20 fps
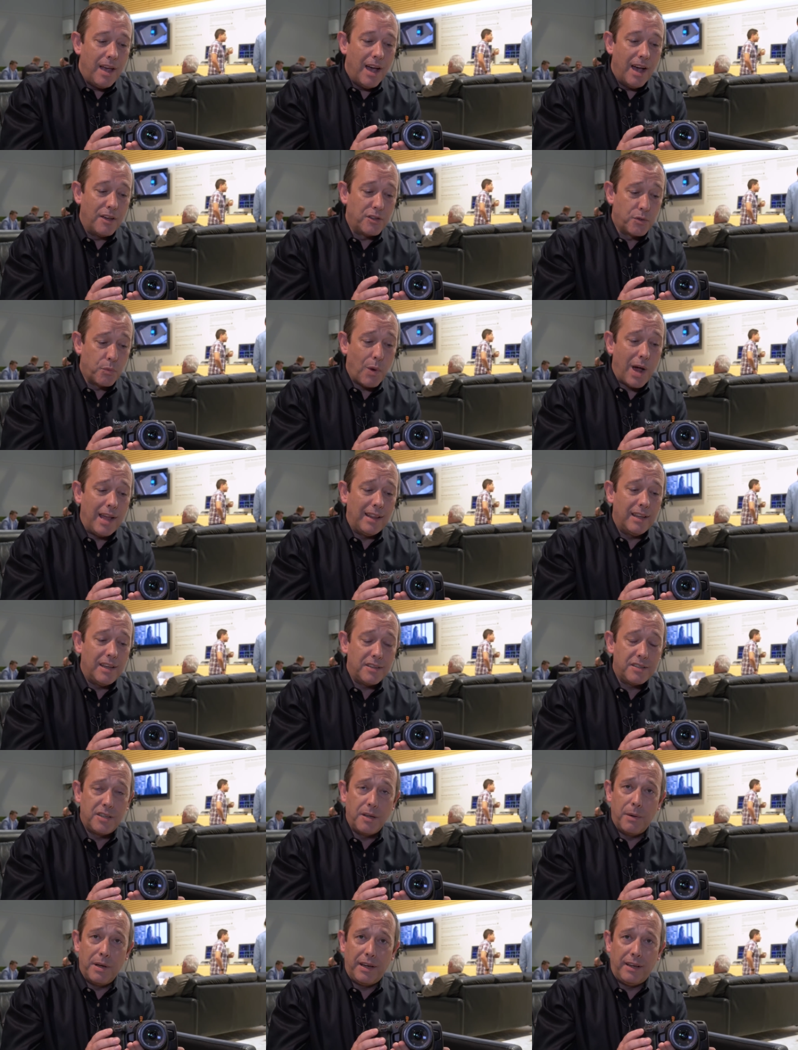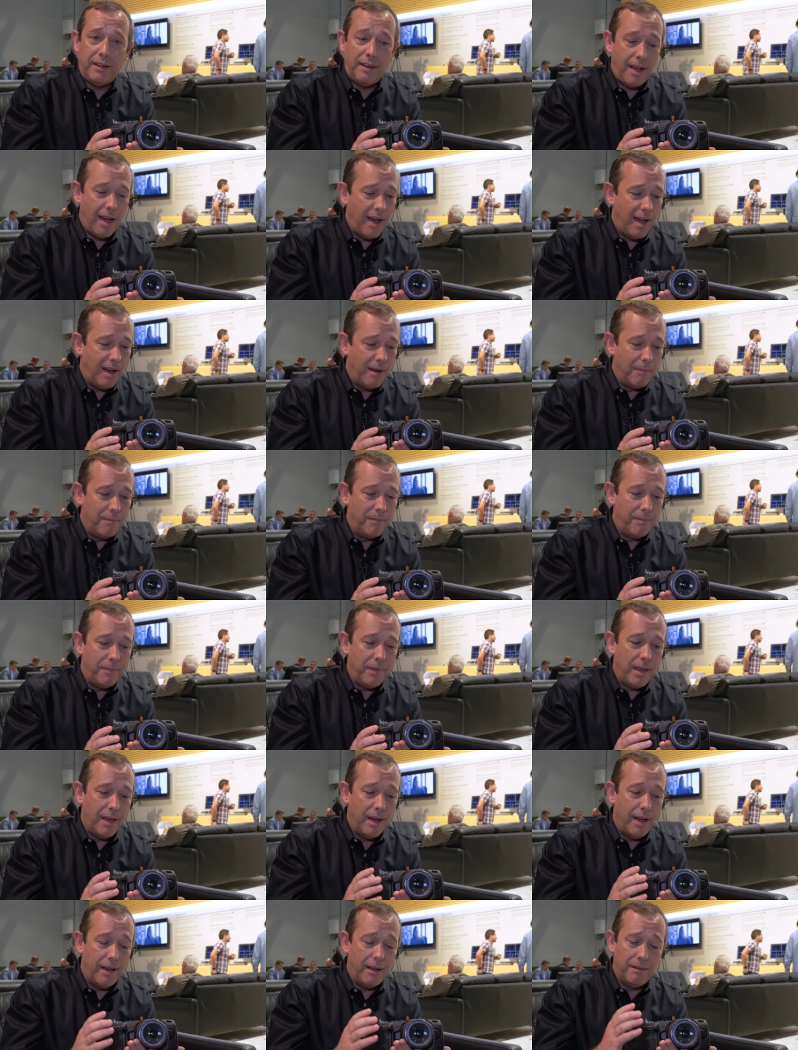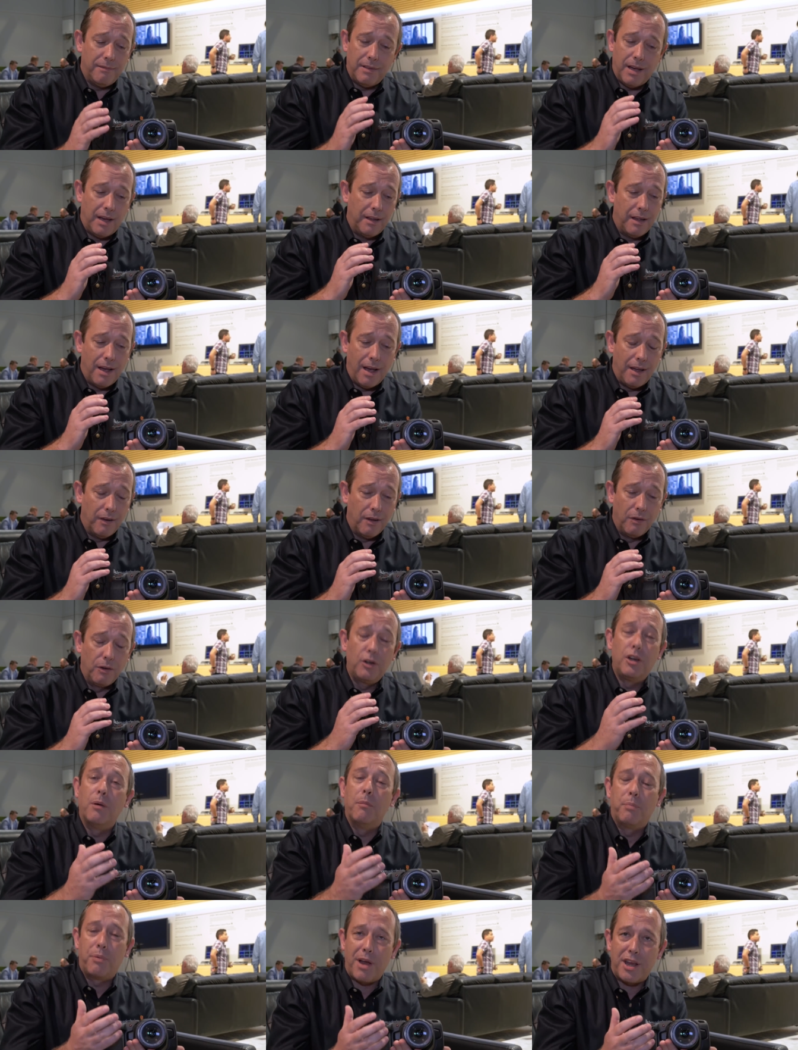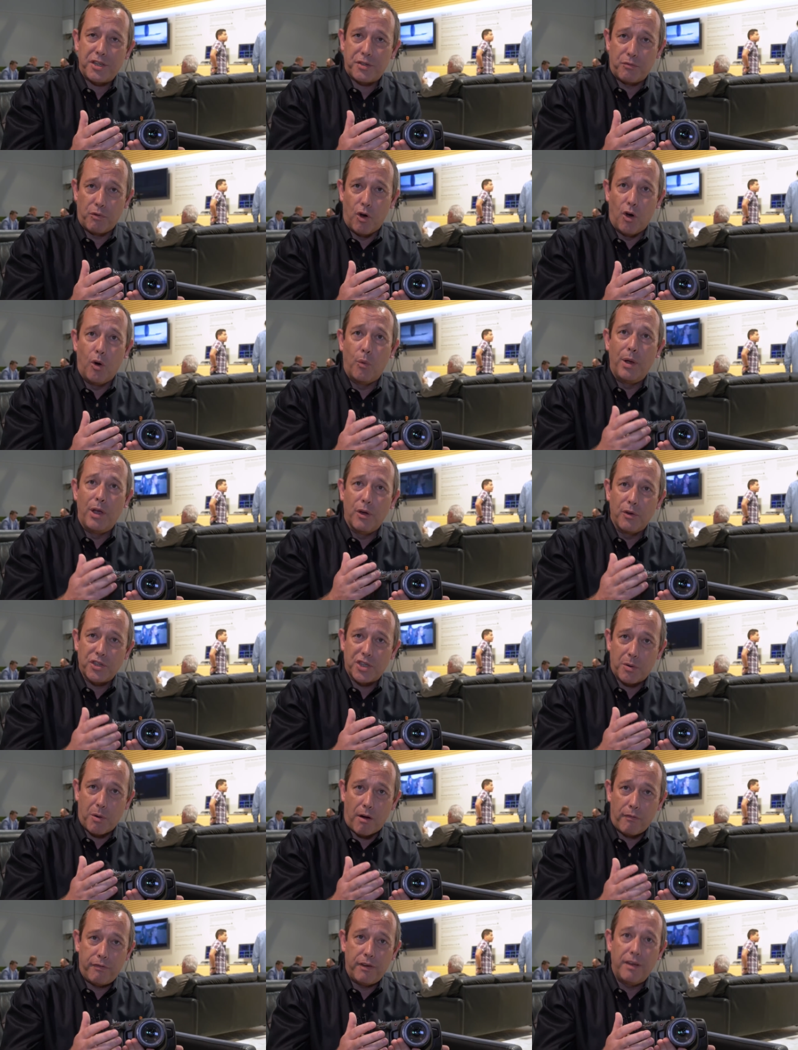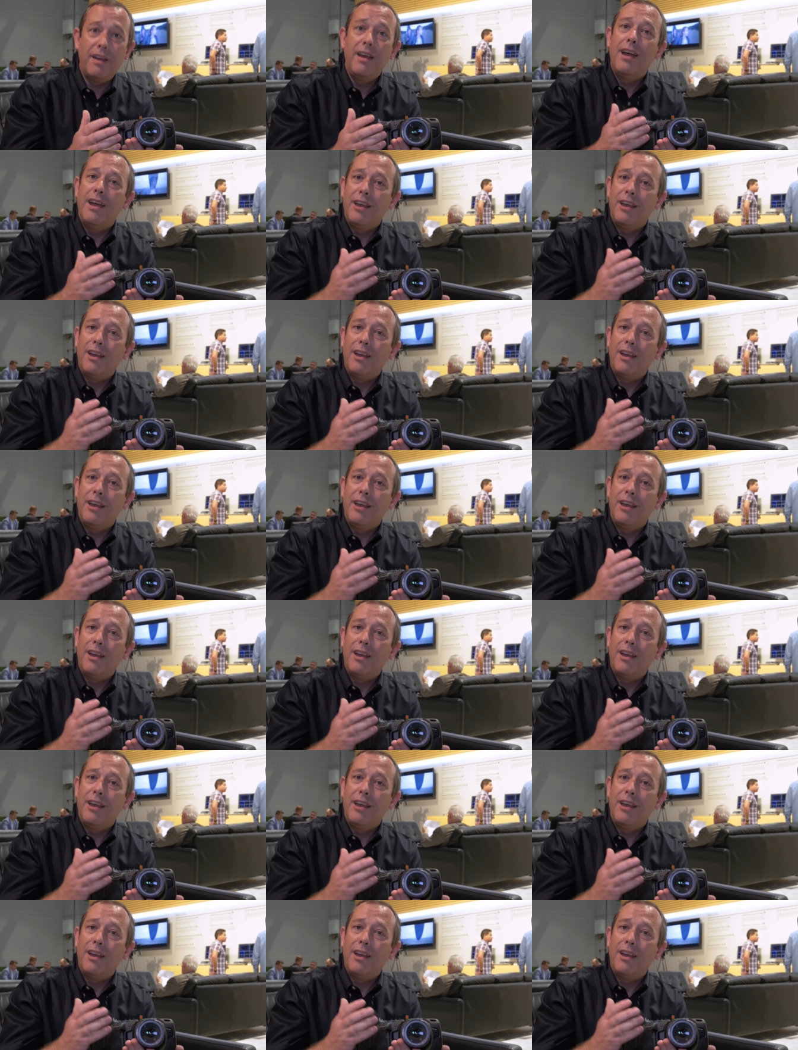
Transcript: As well as doing an uncompressed RAW, we also offer